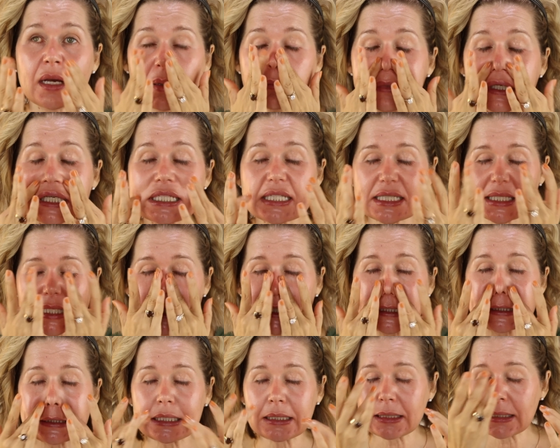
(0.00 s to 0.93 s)
my
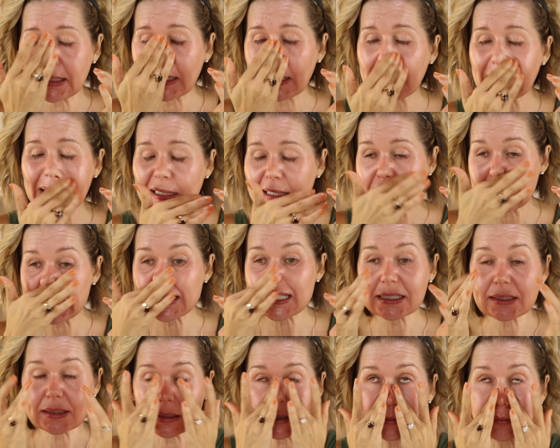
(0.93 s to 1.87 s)
skin needs
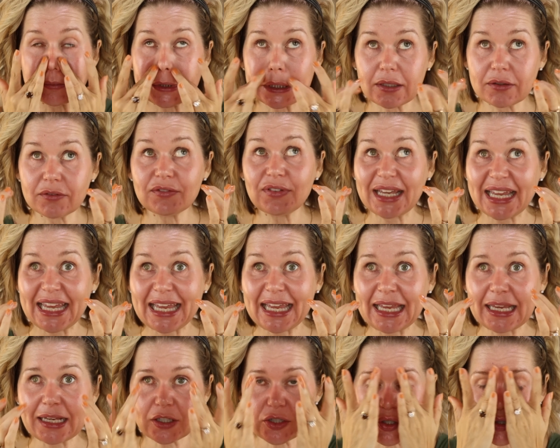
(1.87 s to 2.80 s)
a little bit of
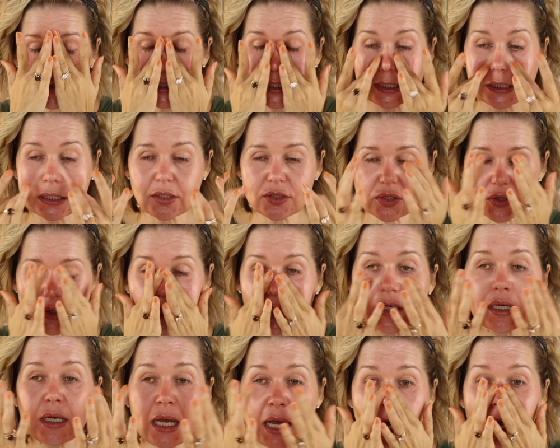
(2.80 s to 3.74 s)
extra.